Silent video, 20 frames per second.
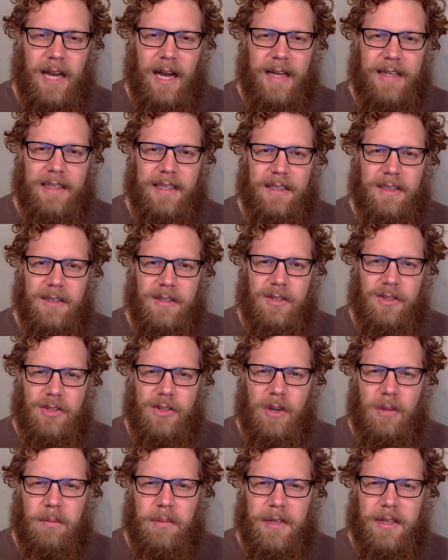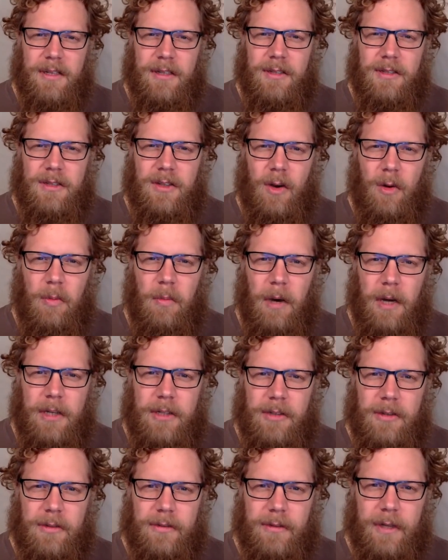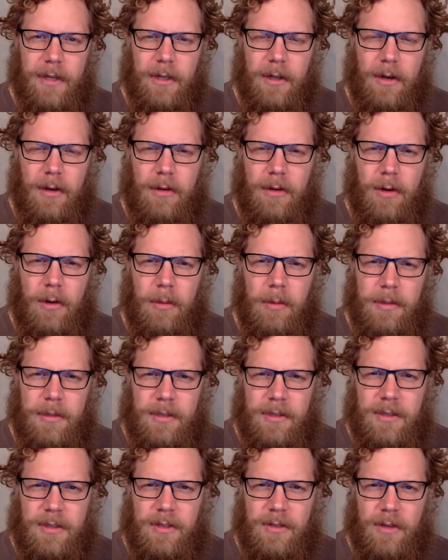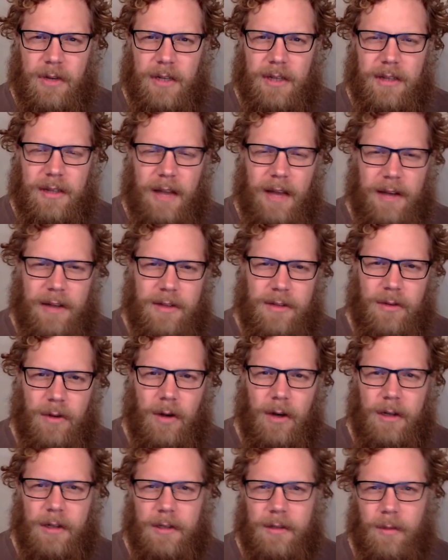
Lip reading: I can jump into so much of like, oh no, but this is right and that is wrong.